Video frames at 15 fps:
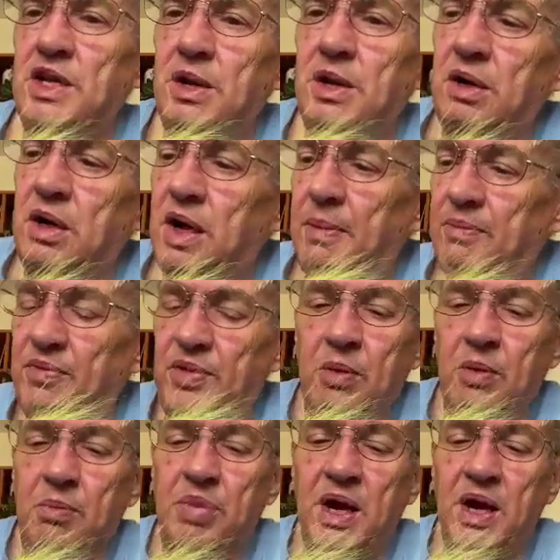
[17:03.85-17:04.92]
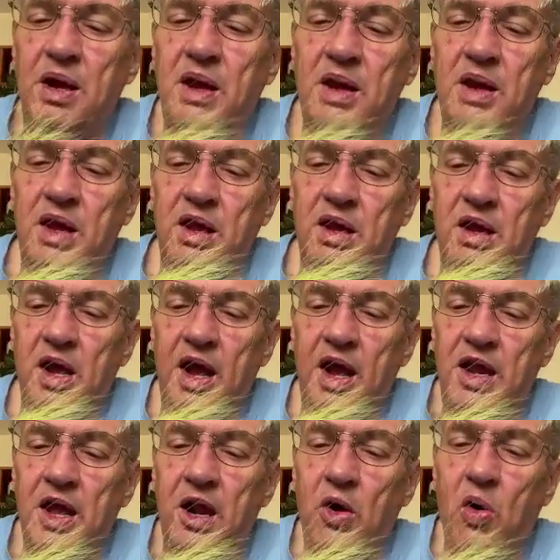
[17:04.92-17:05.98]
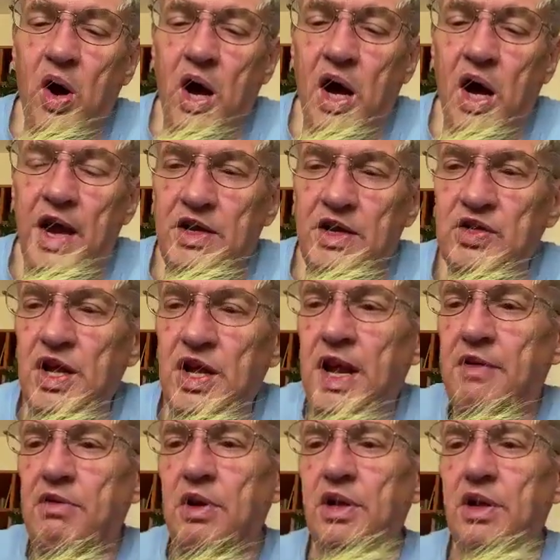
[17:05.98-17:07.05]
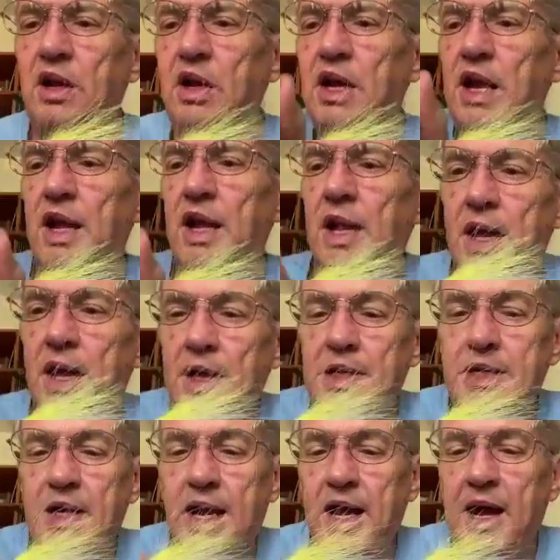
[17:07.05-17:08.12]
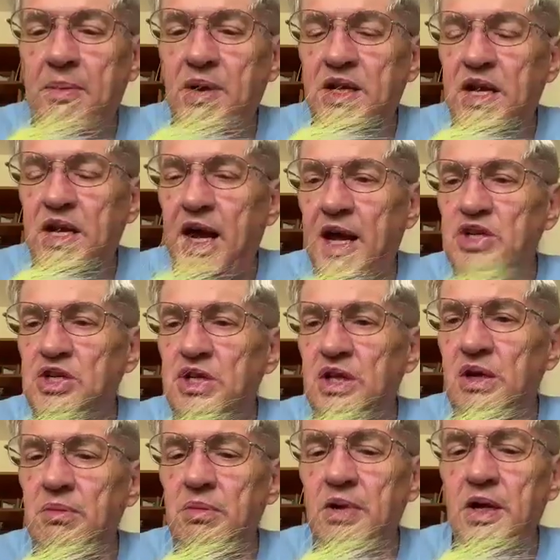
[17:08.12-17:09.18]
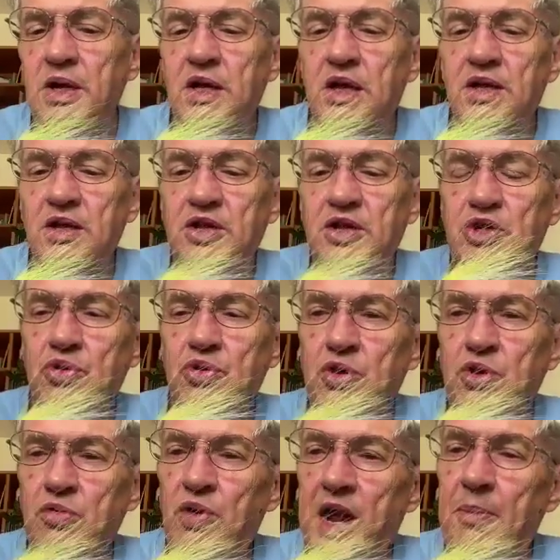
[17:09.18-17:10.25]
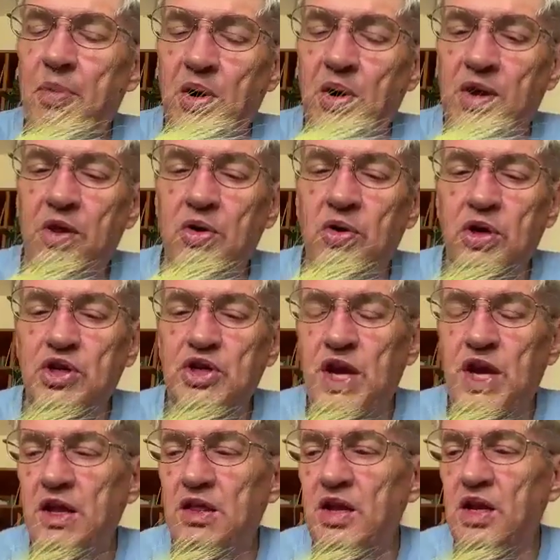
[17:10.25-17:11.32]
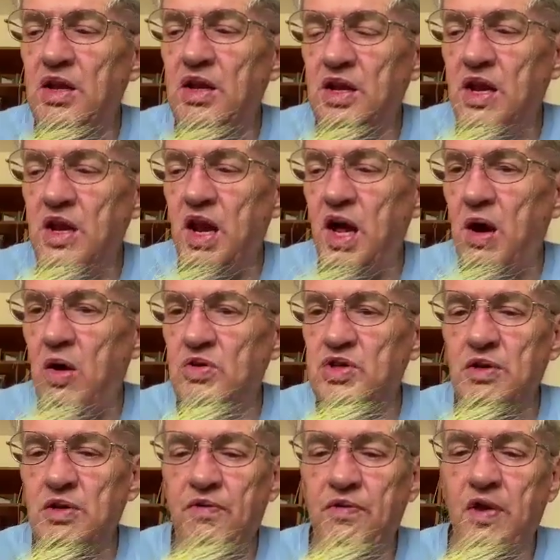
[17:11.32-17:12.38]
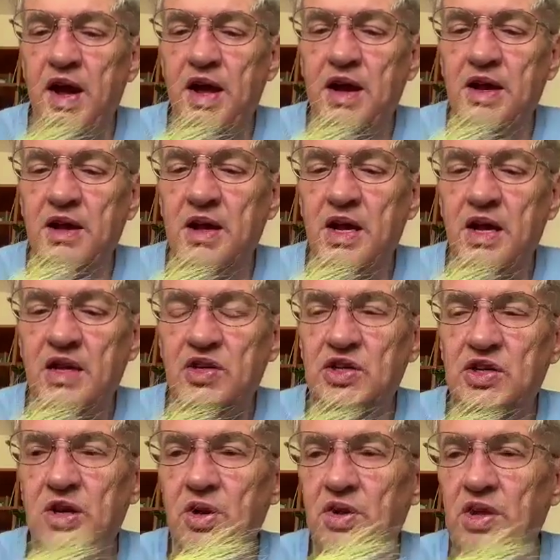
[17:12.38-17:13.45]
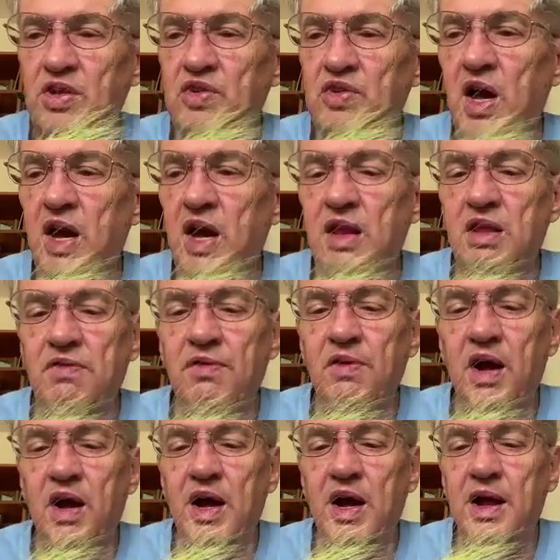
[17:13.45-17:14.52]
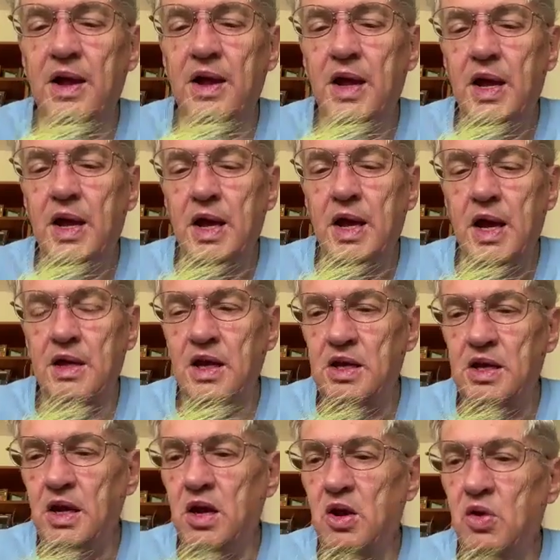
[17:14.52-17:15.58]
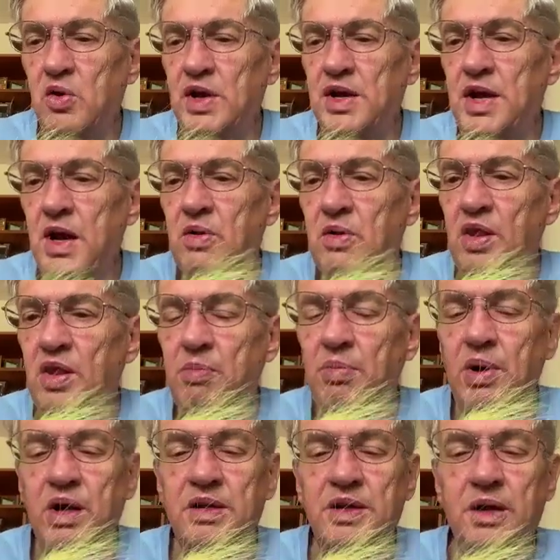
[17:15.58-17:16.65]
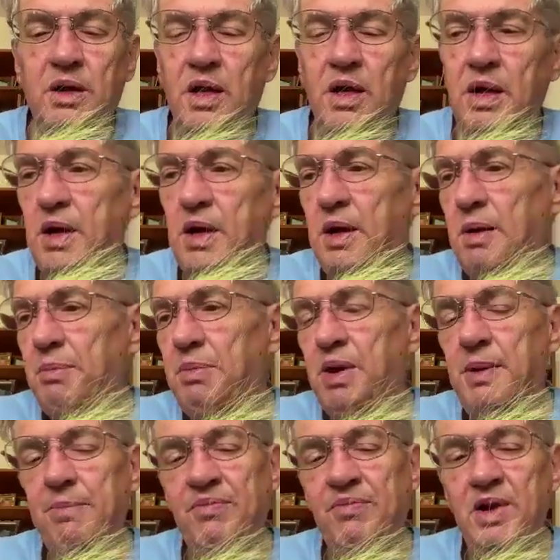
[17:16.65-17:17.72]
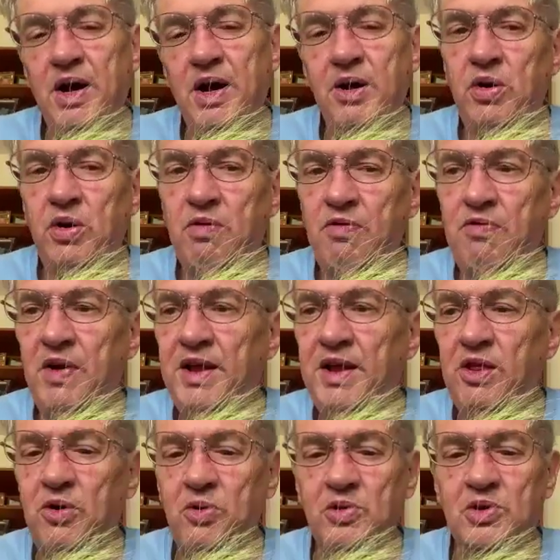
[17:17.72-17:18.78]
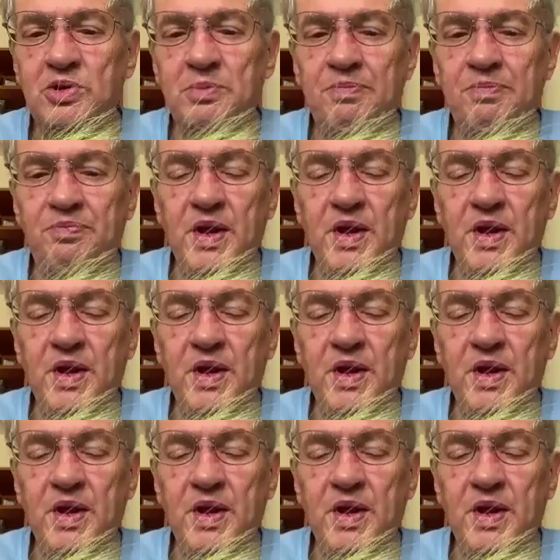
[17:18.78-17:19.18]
They're big yellow eyes that have a little tab attached to them that you can wrap onto the hook shank that allows the fly to sit on the side of the fly, and then you glue it down to the bucktail. But I couldn't find those.